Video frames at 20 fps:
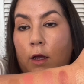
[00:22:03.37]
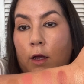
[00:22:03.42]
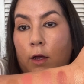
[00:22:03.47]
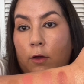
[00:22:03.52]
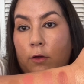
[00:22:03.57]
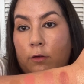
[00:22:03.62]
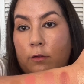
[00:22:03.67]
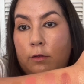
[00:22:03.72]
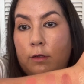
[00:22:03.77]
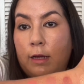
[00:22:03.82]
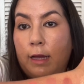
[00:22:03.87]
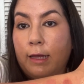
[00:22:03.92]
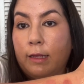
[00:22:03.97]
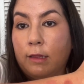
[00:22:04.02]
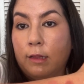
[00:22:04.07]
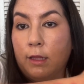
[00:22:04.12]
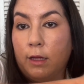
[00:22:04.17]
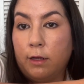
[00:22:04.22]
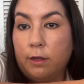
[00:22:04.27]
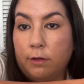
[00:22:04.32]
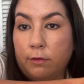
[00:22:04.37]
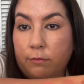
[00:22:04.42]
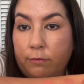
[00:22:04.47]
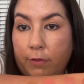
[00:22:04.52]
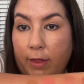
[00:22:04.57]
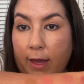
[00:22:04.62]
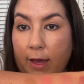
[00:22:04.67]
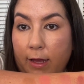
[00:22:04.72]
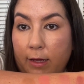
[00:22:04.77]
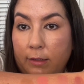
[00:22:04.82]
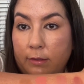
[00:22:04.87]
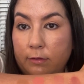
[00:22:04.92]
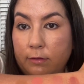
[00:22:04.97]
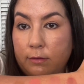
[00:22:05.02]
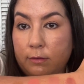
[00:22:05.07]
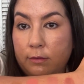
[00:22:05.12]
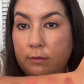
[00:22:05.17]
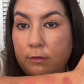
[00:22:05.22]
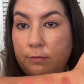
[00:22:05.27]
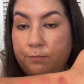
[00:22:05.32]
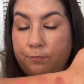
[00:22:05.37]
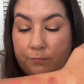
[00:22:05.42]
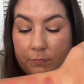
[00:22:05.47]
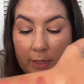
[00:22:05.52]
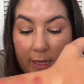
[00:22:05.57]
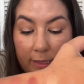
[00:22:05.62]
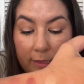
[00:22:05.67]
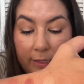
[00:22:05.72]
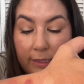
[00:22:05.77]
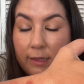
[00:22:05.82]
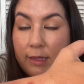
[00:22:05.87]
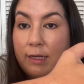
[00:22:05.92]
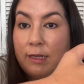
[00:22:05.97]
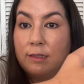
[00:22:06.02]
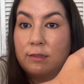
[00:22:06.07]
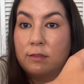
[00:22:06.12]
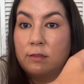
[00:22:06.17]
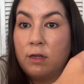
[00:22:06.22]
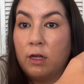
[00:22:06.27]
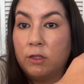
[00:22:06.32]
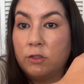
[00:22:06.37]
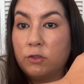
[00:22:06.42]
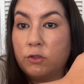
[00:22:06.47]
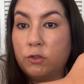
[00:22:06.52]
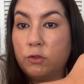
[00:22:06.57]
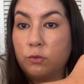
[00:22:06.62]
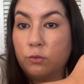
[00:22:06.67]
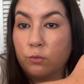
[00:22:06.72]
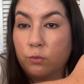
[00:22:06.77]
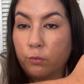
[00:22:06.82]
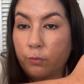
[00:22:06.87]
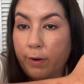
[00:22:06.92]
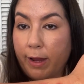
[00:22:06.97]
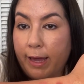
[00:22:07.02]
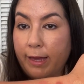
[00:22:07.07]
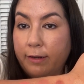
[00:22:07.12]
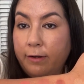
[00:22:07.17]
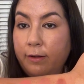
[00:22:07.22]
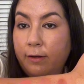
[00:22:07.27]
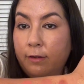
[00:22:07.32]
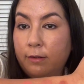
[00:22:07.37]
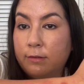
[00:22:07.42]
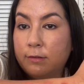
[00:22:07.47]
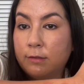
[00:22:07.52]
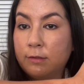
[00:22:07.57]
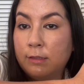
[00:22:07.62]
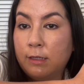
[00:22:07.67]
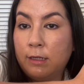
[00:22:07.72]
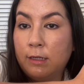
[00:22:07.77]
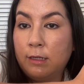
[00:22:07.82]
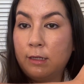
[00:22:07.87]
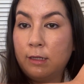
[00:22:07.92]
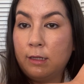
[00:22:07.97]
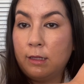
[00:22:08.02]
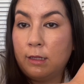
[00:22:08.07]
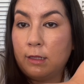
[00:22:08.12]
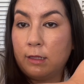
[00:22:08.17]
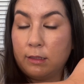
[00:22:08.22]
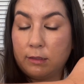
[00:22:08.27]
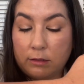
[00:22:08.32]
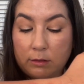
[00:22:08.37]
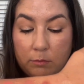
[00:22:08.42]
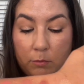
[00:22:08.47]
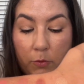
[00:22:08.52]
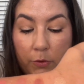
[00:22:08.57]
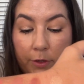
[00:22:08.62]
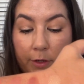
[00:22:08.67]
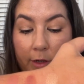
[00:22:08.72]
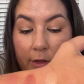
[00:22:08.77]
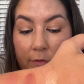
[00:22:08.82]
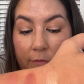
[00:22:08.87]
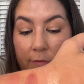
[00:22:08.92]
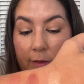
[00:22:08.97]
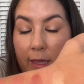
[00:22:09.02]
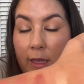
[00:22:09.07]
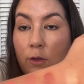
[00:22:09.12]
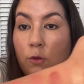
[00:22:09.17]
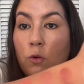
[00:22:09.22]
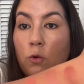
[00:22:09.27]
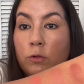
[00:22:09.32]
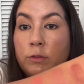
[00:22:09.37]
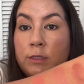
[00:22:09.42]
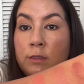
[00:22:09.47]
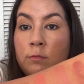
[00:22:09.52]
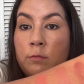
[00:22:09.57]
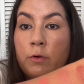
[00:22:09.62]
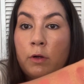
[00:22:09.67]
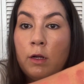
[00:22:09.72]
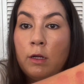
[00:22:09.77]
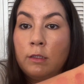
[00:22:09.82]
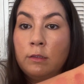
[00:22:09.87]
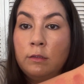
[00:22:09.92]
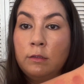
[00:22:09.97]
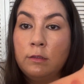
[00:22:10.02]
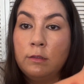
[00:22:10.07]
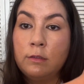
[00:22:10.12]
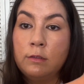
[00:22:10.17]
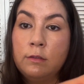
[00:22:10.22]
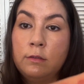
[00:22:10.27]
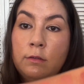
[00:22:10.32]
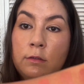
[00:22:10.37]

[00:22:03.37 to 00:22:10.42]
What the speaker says: Oh, I love that. I like that it's not too red. It's more of a golden bronze.